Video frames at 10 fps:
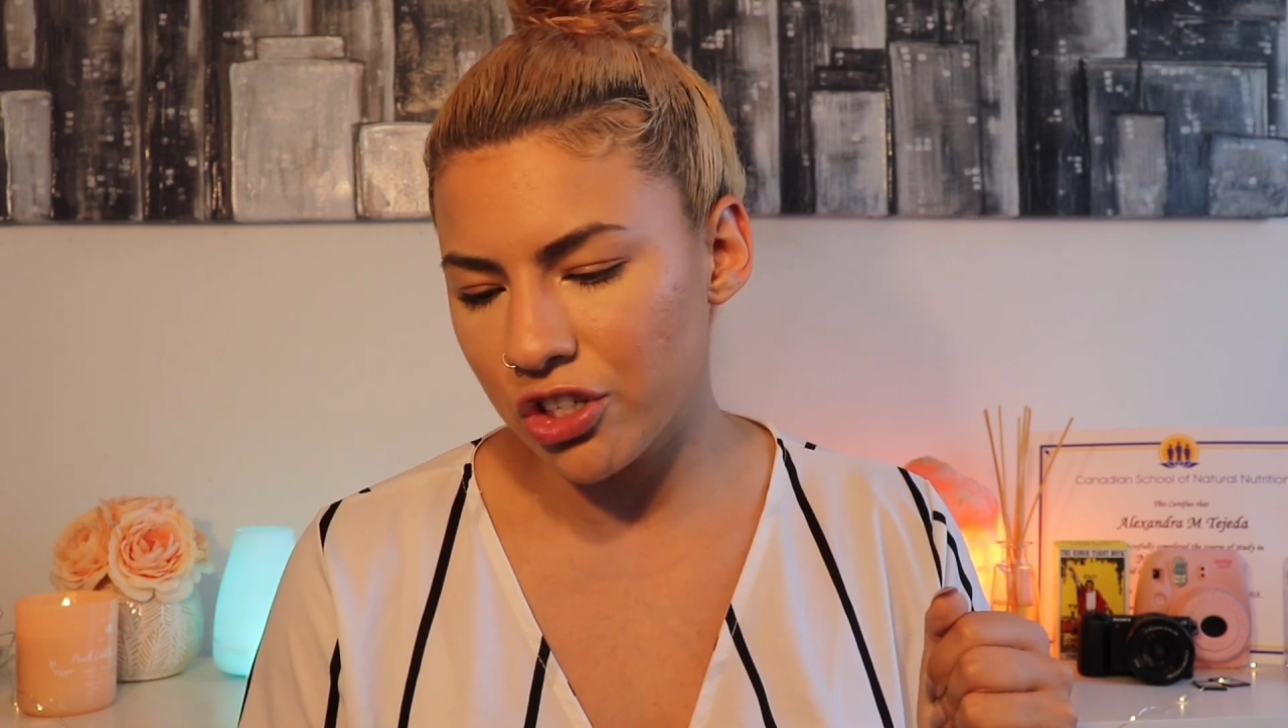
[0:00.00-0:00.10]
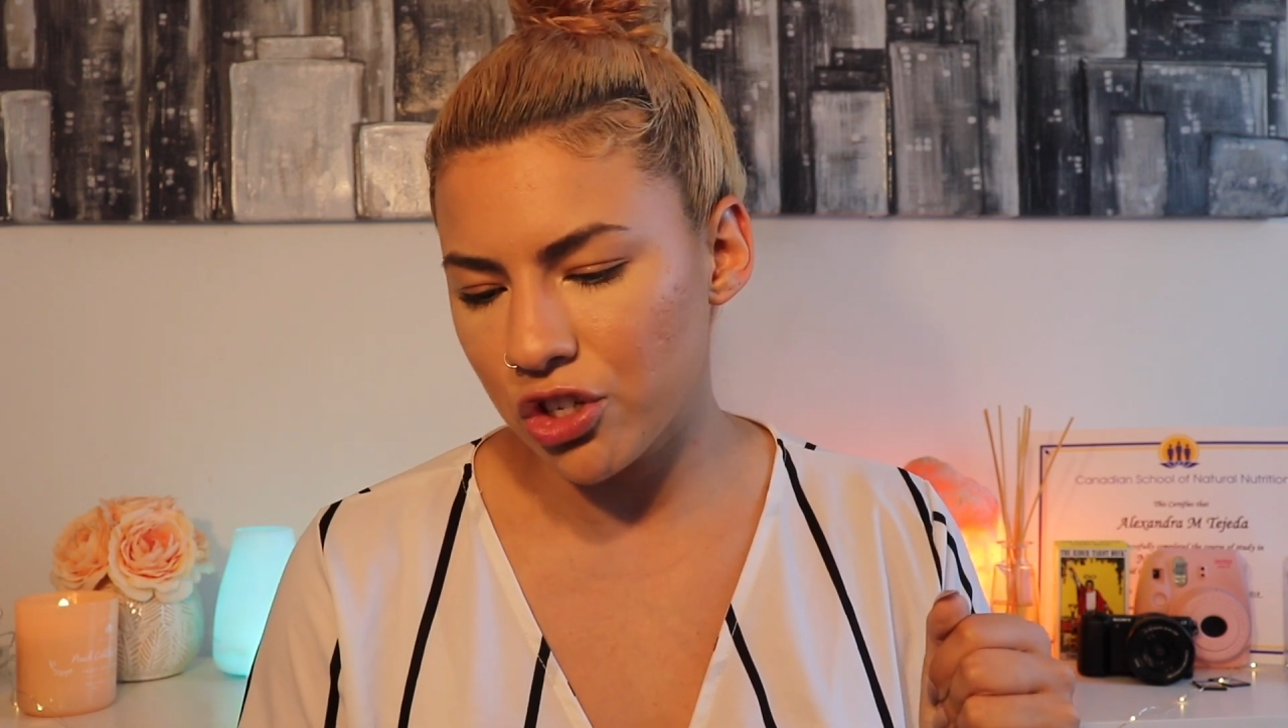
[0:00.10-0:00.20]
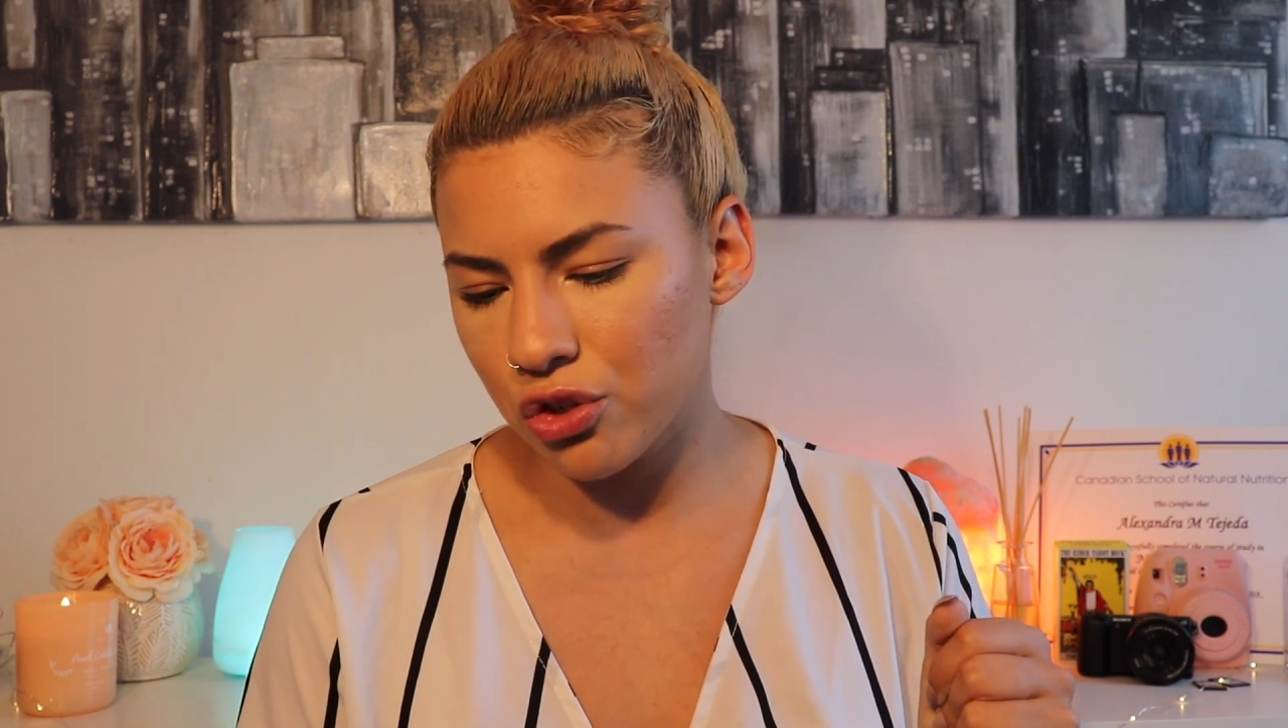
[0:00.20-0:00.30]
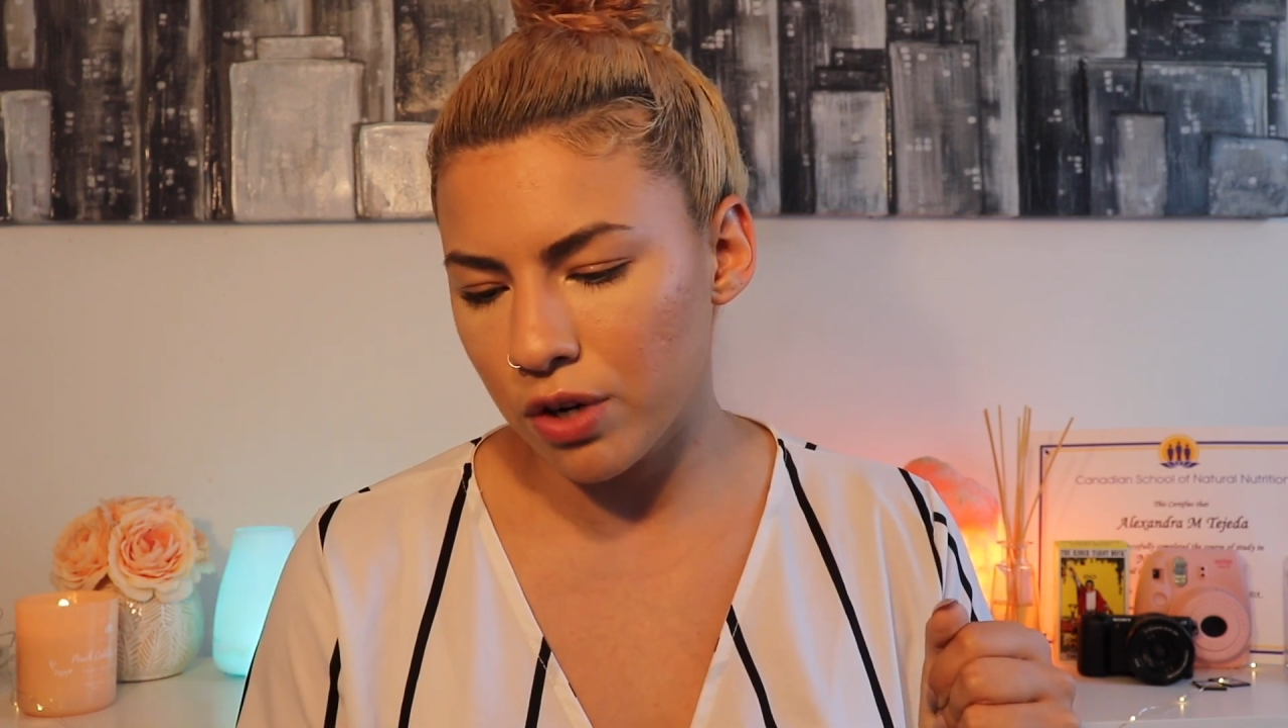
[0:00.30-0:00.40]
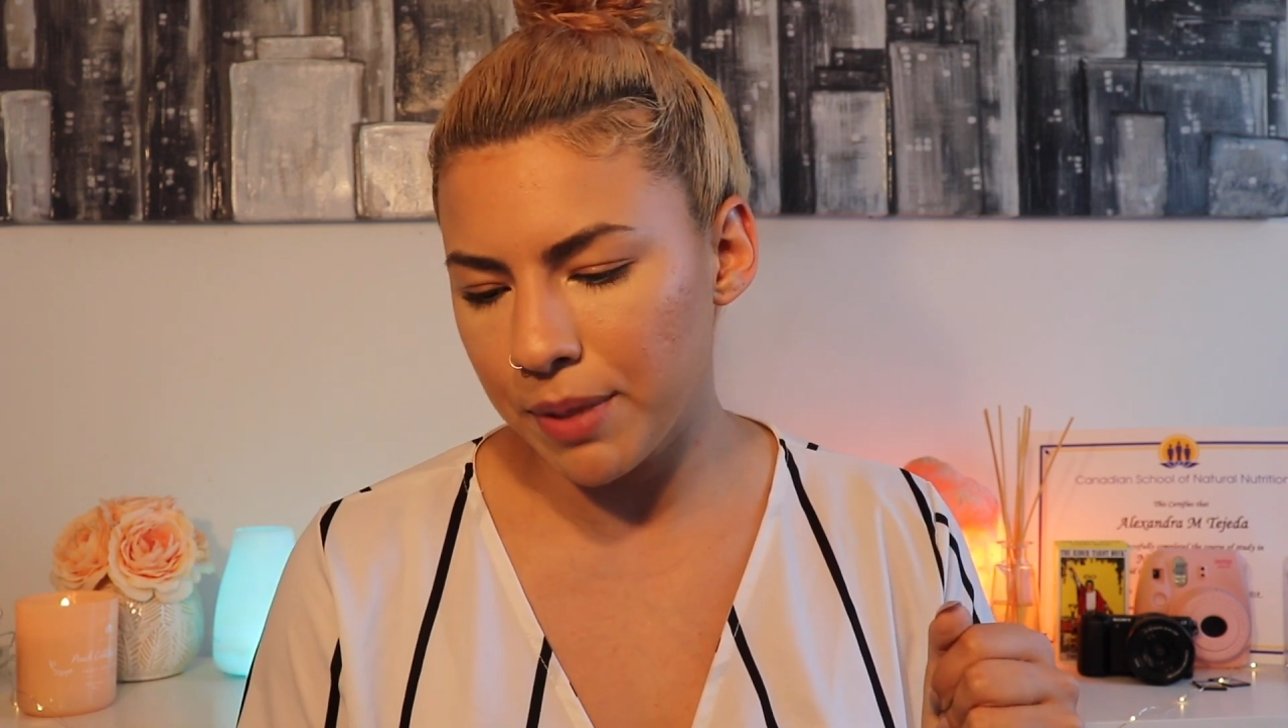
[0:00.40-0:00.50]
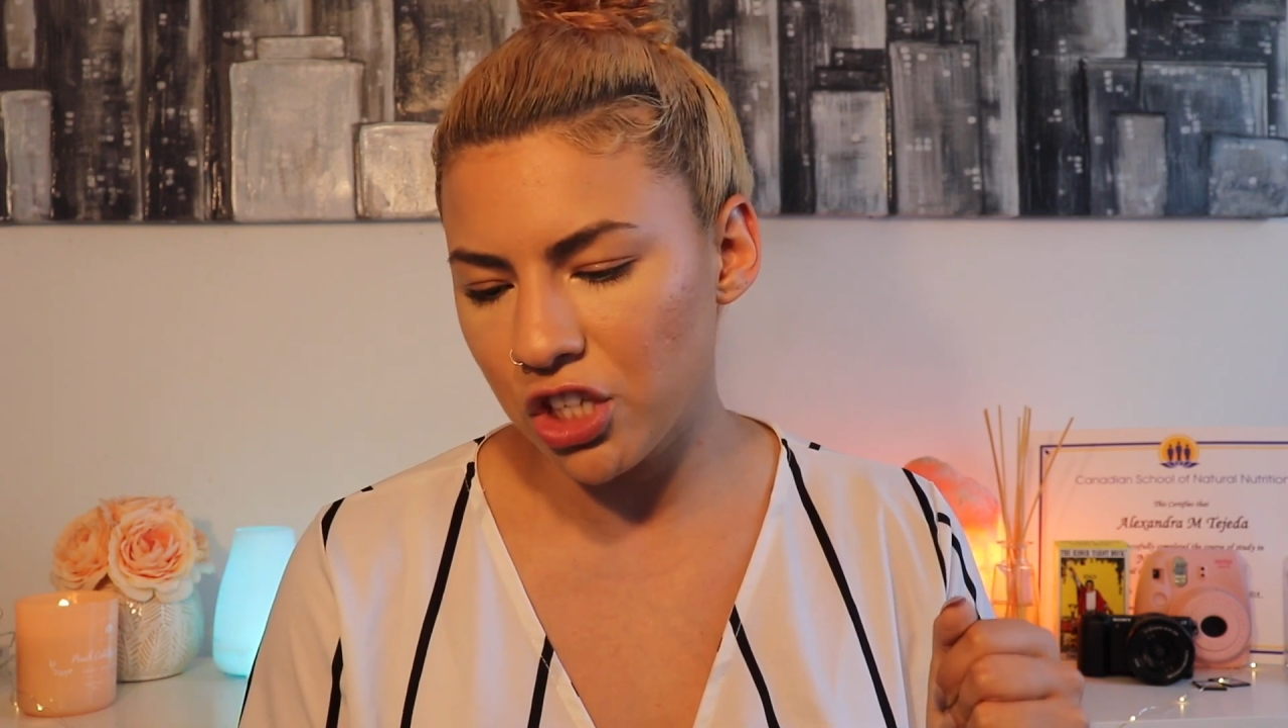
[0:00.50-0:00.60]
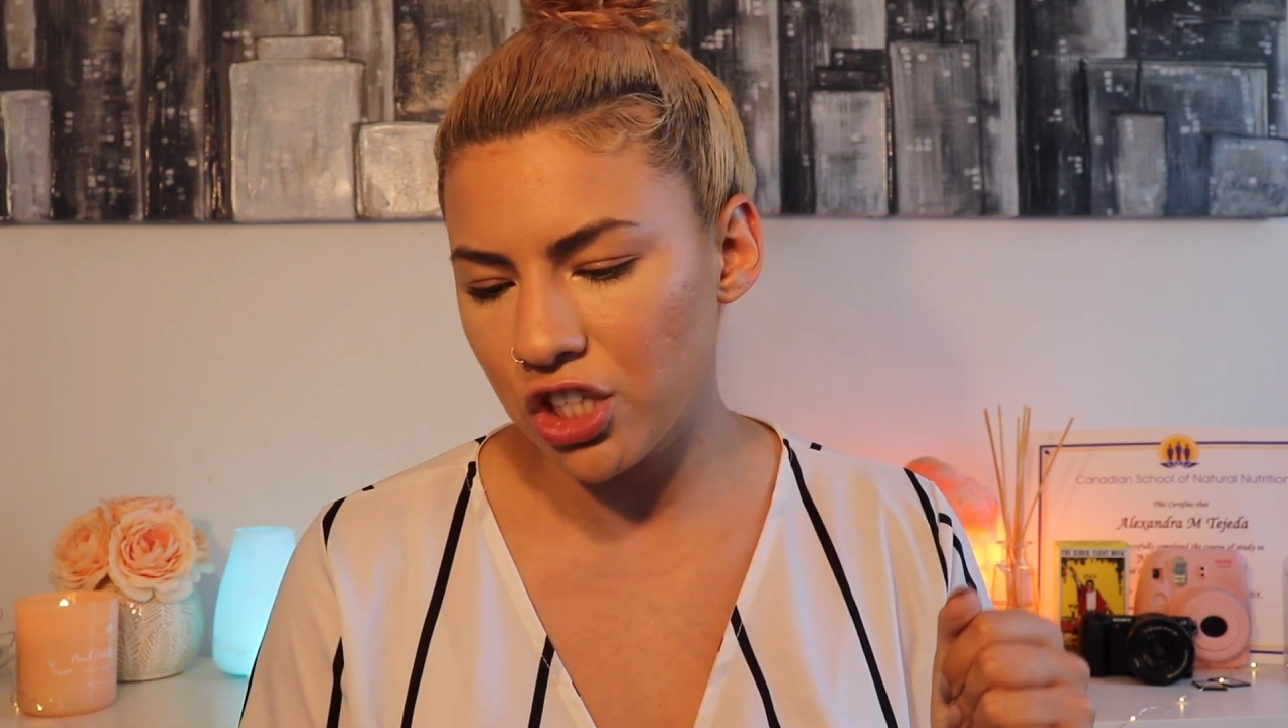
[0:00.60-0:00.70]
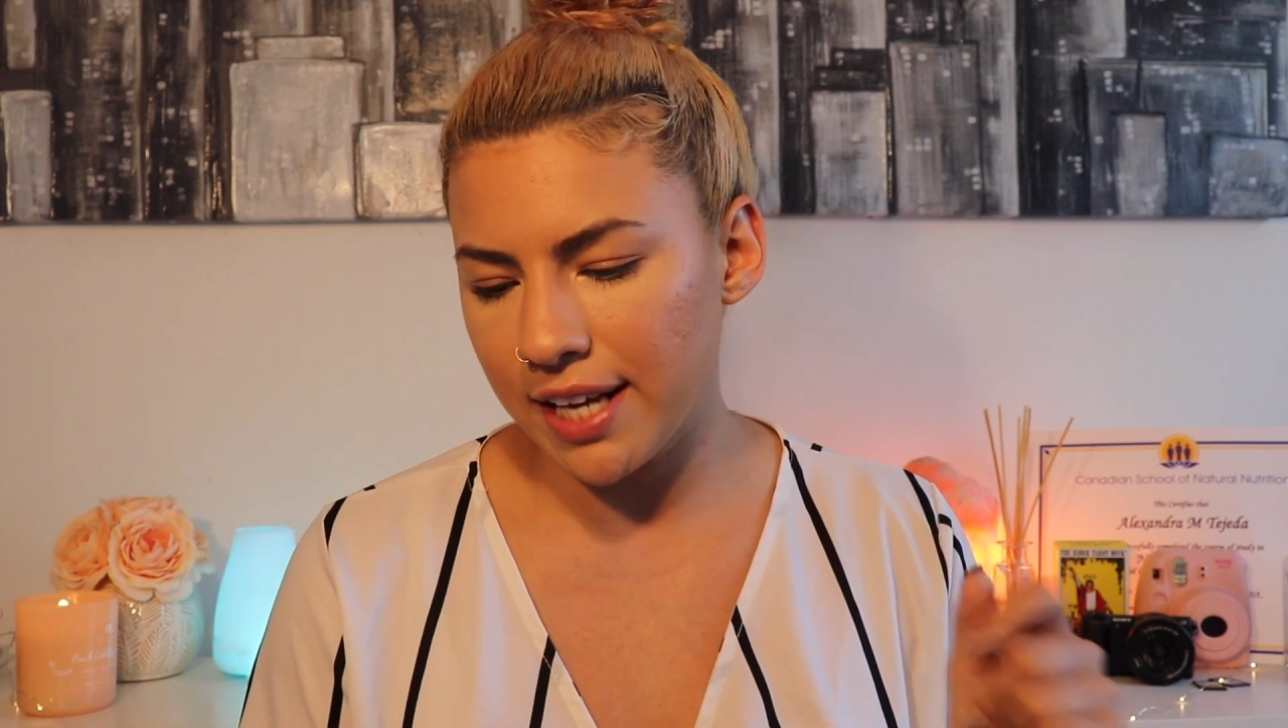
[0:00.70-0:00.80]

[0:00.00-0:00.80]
Discrimination